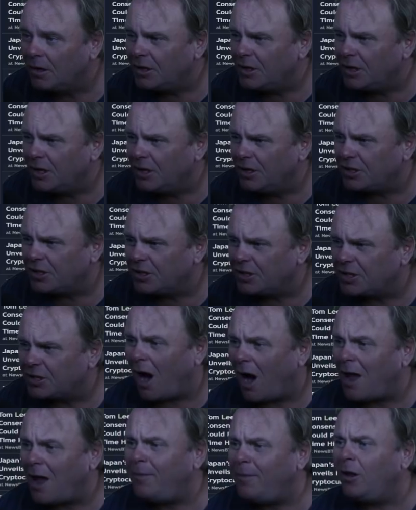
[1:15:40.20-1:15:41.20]
So I'd
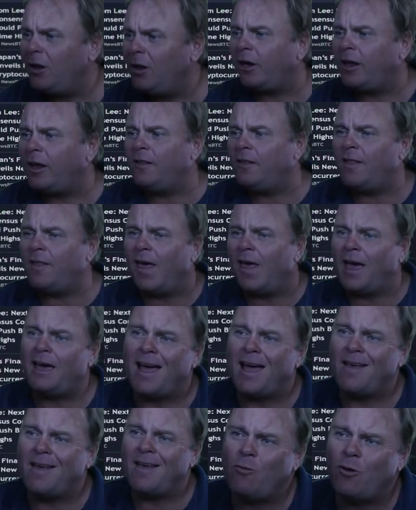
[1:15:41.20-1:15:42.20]
be looking in there, and
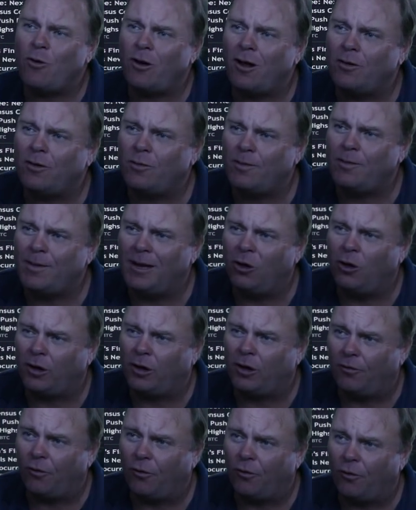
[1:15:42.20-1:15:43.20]
then what I would be looking
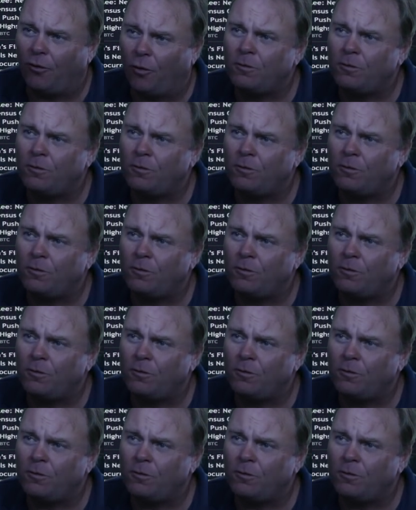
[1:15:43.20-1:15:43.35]
for,